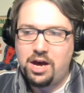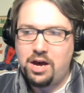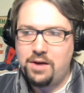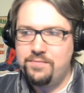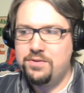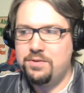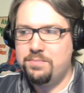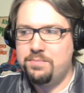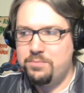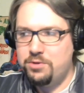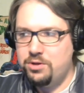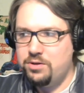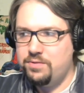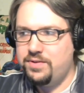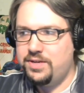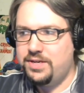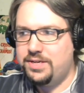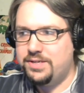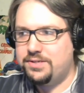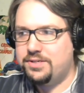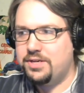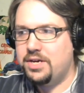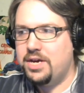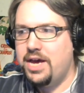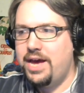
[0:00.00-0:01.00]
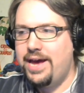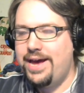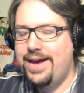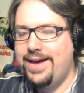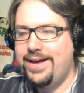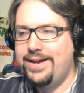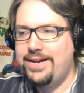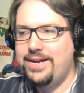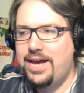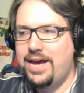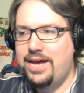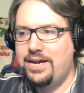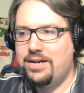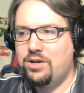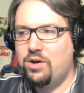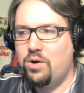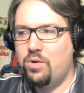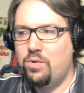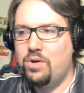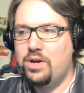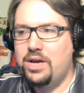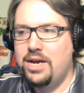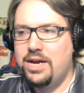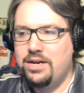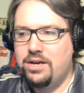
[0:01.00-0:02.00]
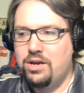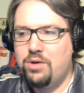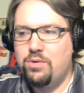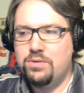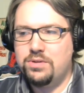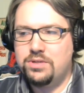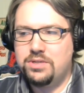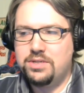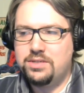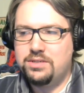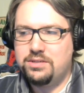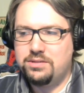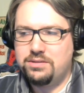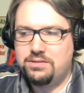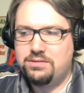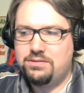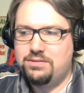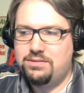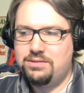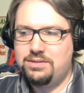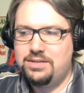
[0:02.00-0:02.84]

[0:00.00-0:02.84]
of the movies, and and Col- and Coulson.